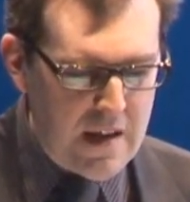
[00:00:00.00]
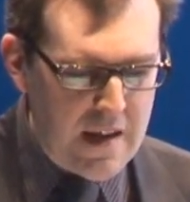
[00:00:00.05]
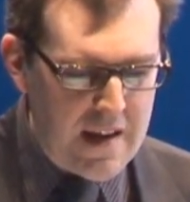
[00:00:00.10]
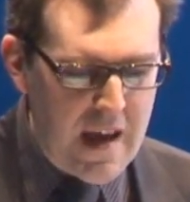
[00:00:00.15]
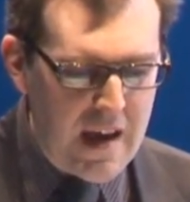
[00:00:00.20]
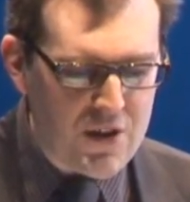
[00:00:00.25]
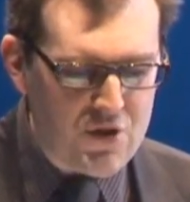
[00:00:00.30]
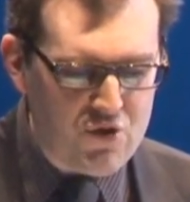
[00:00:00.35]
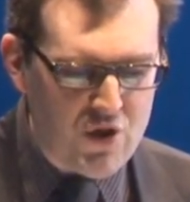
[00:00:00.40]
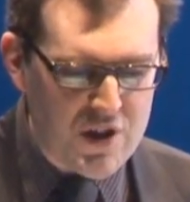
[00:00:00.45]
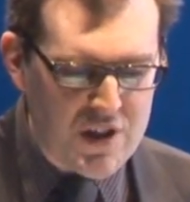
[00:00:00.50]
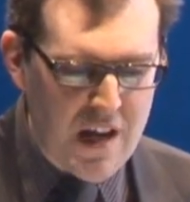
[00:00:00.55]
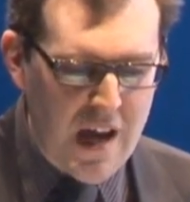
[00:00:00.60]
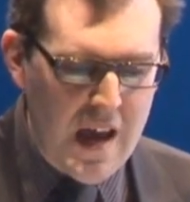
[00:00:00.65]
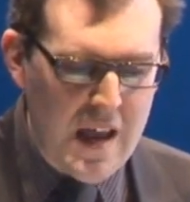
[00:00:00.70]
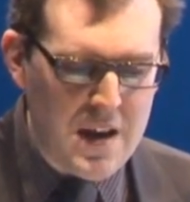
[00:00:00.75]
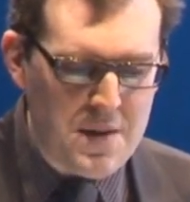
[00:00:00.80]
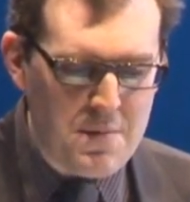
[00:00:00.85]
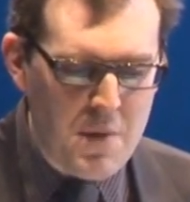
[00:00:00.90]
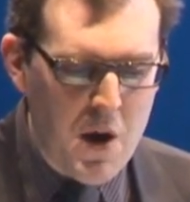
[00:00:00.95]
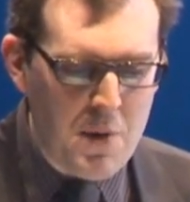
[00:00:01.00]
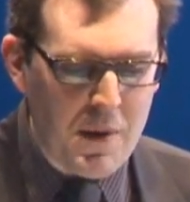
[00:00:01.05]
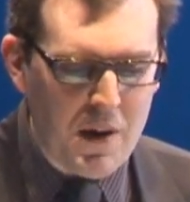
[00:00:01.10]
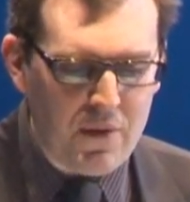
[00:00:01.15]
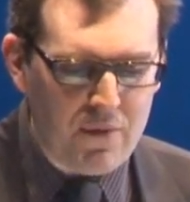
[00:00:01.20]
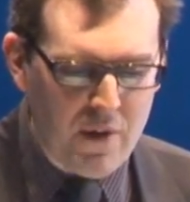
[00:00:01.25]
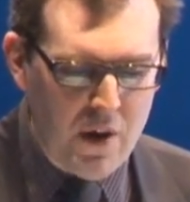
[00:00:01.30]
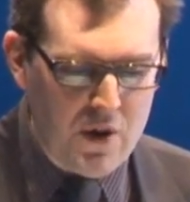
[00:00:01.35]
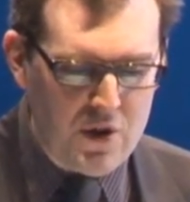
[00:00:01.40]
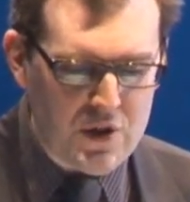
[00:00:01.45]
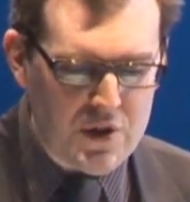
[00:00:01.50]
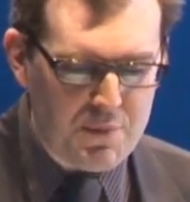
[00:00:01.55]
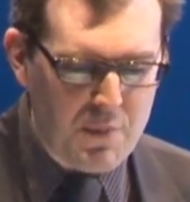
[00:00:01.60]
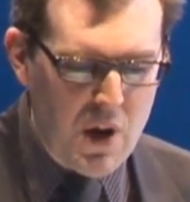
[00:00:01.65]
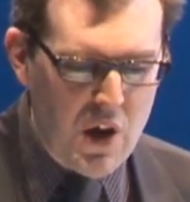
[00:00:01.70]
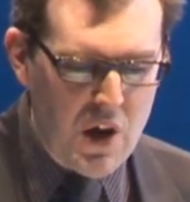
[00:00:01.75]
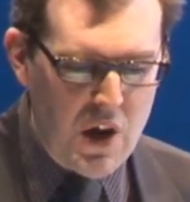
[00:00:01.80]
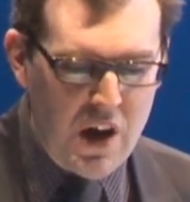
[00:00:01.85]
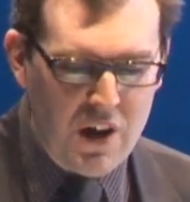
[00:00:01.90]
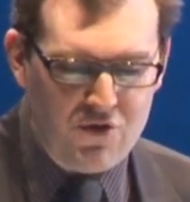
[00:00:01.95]
An extra 10 mobile phones
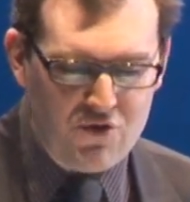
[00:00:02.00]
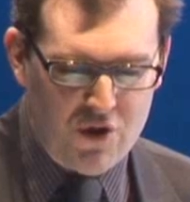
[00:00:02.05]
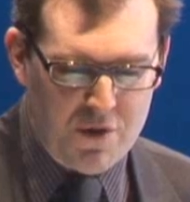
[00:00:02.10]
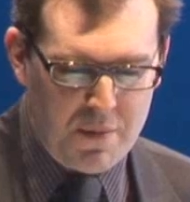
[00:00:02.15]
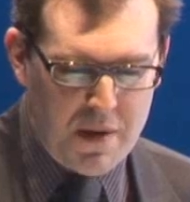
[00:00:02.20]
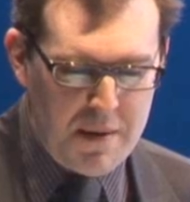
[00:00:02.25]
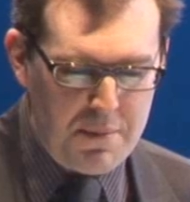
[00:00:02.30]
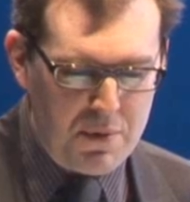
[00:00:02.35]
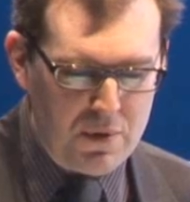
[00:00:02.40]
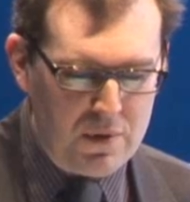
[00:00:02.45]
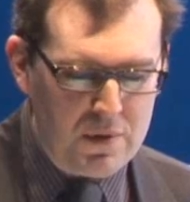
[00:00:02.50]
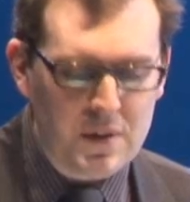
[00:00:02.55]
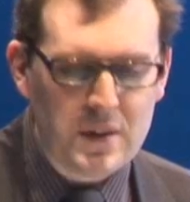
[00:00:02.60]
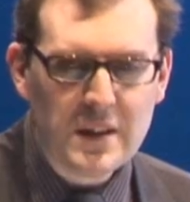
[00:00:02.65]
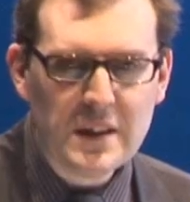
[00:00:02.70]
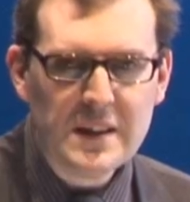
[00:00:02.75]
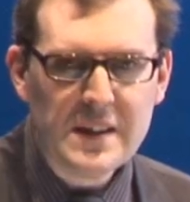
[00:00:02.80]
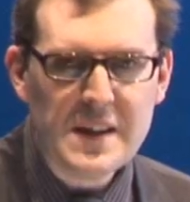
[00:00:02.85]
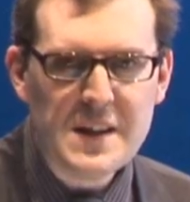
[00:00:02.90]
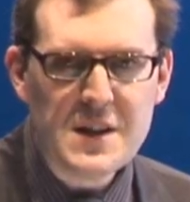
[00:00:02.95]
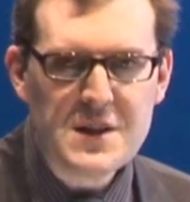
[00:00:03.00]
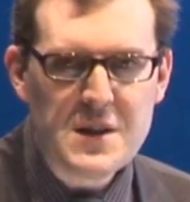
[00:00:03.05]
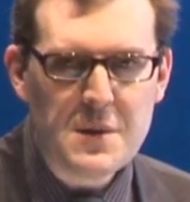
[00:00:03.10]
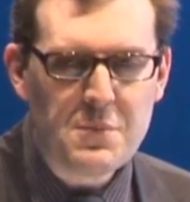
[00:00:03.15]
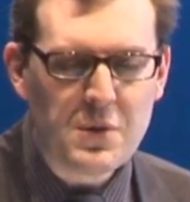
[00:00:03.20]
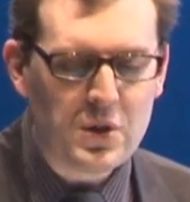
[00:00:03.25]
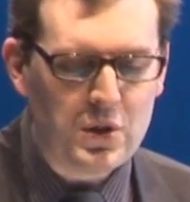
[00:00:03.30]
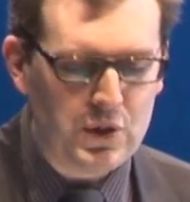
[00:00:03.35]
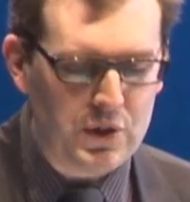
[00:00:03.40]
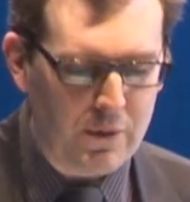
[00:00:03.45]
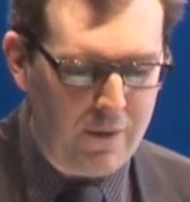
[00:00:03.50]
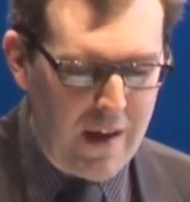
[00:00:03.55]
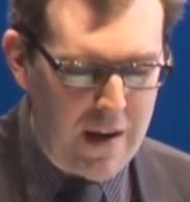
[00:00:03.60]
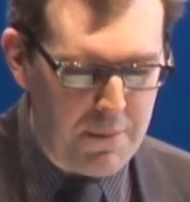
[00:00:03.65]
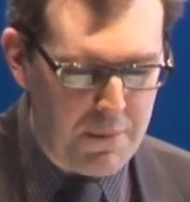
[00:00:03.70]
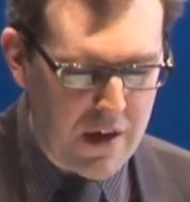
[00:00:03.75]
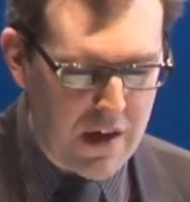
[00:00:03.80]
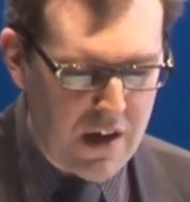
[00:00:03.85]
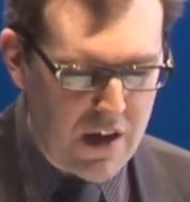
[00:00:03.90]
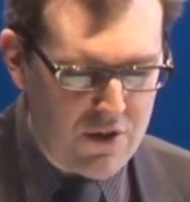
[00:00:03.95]
per 100 people in a typical
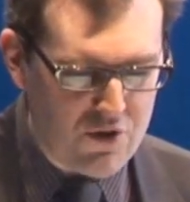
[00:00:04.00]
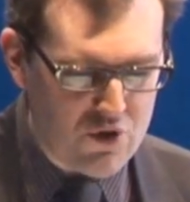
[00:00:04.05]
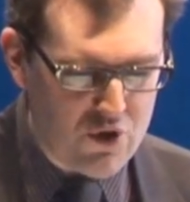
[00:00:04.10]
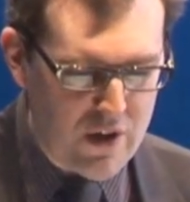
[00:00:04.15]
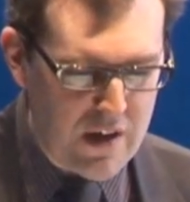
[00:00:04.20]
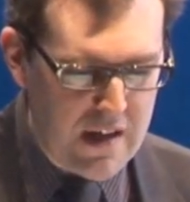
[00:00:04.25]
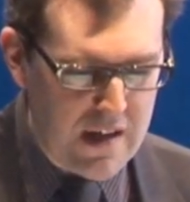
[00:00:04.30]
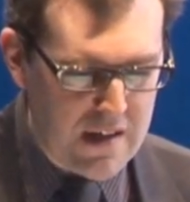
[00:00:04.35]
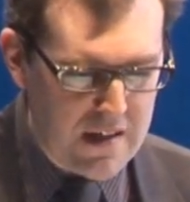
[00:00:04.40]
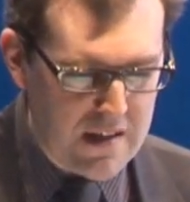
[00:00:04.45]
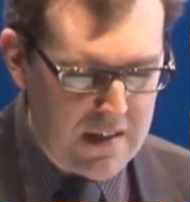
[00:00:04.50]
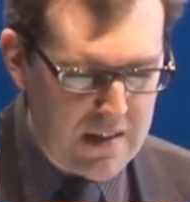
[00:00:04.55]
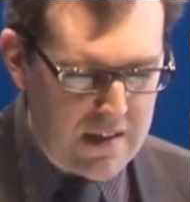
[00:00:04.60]
developing country